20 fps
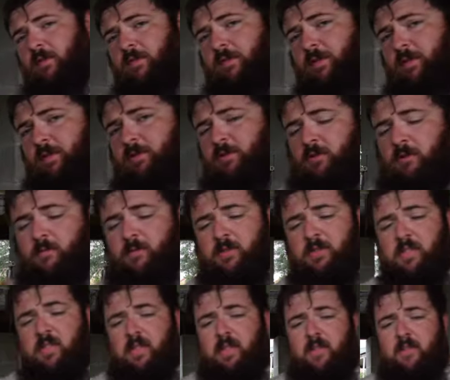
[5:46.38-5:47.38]
for the super
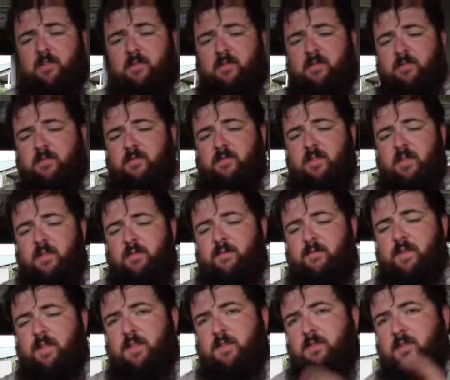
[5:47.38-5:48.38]
stake. See, it
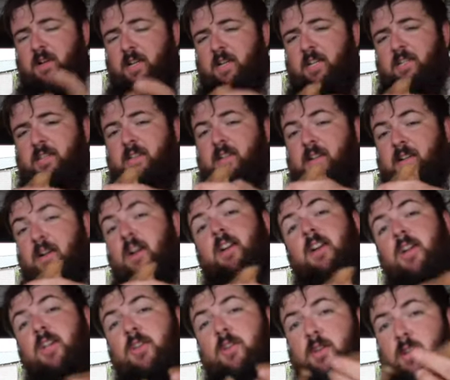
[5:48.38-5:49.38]
fits right in there.
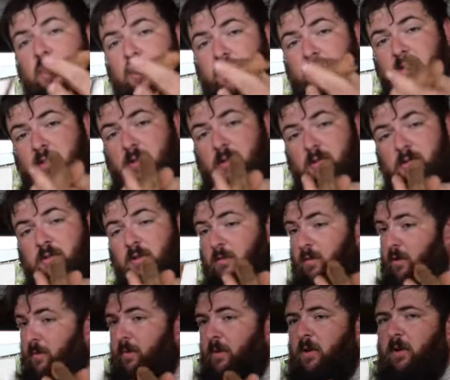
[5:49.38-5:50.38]
You can also use the
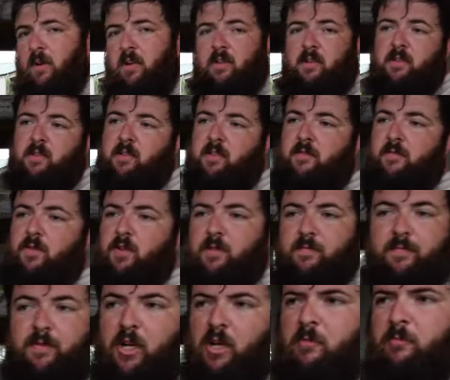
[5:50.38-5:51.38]
rebar.
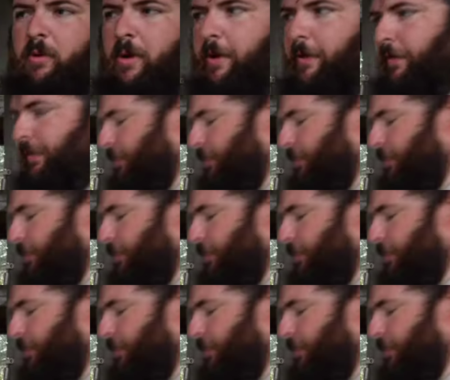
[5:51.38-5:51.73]
You've done both.